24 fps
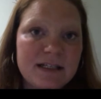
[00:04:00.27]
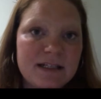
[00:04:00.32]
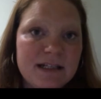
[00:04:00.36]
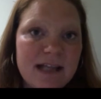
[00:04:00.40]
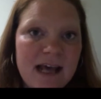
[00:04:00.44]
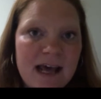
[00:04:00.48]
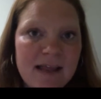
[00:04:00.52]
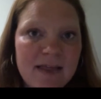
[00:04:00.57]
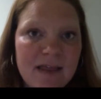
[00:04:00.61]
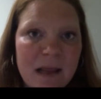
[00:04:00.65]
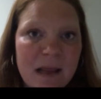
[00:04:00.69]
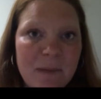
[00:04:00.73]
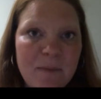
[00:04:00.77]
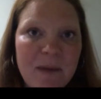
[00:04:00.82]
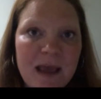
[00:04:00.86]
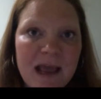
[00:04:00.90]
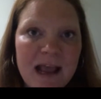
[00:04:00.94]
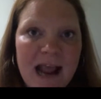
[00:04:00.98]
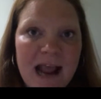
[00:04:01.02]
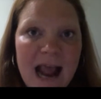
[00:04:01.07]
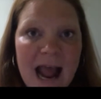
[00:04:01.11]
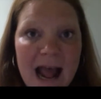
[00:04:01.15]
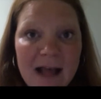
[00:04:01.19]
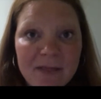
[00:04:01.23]
that they
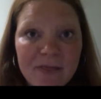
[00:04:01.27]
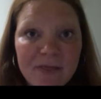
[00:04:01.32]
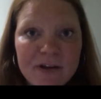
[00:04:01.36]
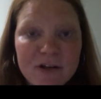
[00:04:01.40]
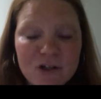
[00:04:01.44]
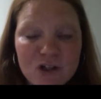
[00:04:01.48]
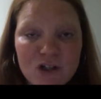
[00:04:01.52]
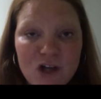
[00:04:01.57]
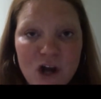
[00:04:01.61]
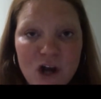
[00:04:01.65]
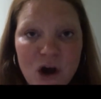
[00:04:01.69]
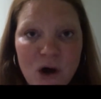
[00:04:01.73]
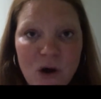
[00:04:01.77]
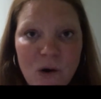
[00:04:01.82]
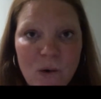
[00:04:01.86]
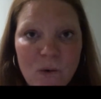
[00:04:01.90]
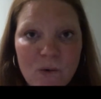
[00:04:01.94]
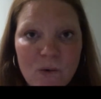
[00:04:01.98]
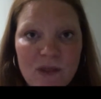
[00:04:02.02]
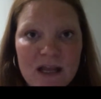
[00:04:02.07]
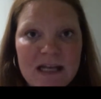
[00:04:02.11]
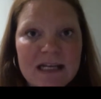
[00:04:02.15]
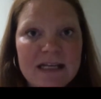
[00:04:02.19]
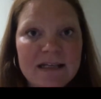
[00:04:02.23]
make at the
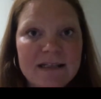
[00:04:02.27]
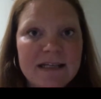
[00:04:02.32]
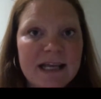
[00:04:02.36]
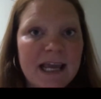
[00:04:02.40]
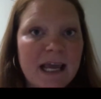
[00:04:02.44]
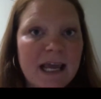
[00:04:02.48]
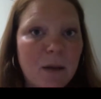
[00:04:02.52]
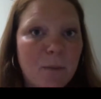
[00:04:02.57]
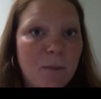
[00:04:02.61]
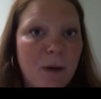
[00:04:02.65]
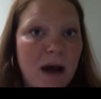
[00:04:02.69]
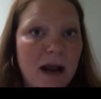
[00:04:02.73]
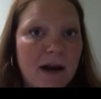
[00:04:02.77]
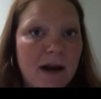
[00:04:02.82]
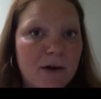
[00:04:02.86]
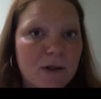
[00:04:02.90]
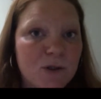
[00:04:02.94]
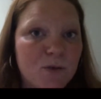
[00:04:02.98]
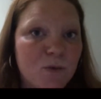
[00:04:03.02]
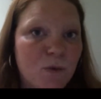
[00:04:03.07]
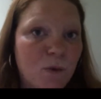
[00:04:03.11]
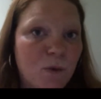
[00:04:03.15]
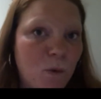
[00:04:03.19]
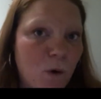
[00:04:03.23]
show, they need to get a
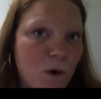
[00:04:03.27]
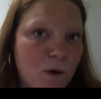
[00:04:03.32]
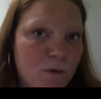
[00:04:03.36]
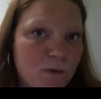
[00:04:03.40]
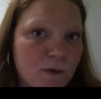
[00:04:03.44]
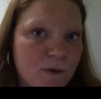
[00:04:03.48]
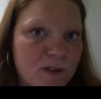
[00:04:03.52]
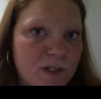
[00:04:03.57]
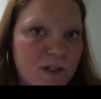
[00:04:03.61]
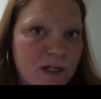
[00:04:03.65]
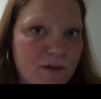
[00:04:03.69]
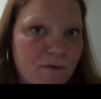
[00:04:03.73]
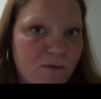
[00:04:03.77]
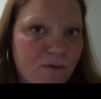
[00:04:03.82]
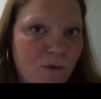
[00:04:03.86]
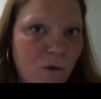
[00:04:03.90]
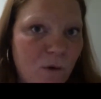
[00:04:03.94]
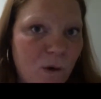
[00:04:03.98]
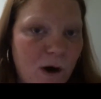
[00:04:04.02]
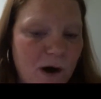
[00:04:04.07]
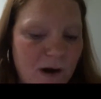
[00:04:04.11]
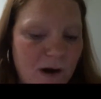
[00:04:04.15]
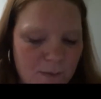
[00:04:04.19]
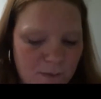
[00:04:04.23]
buyer's reward receipt
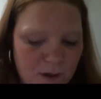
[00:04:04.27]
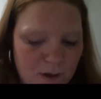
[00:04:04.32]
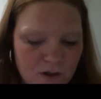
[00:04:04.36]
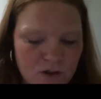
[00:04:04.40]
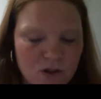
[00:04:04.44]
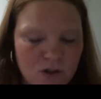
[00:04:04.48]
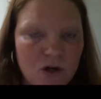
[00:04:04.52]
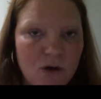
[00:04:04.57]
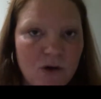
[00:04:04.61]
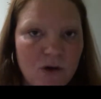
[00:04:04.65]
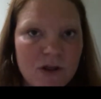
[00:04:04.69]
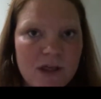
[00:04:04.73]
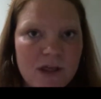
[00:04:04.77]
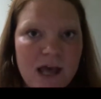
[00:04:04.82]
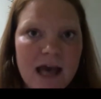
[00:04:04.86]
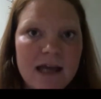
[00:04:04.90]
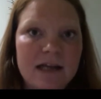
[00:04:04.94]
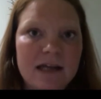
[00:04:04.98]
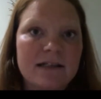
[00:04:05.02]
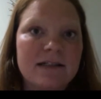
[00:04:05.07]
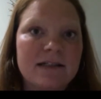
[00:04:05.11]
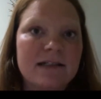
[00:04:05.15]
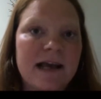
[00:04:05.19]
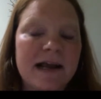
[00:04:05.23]
for, and I'm going to show you that
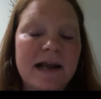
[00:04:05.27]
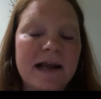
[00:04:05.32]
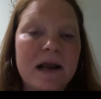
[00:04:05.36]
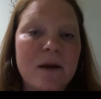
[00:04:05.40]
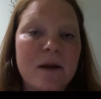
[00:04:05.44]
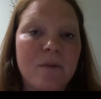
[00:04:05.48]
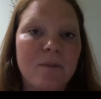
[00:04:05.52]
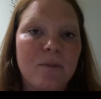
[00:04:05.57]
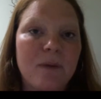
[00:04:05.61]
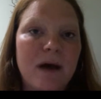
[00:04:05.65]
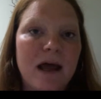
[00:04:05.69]
in a second.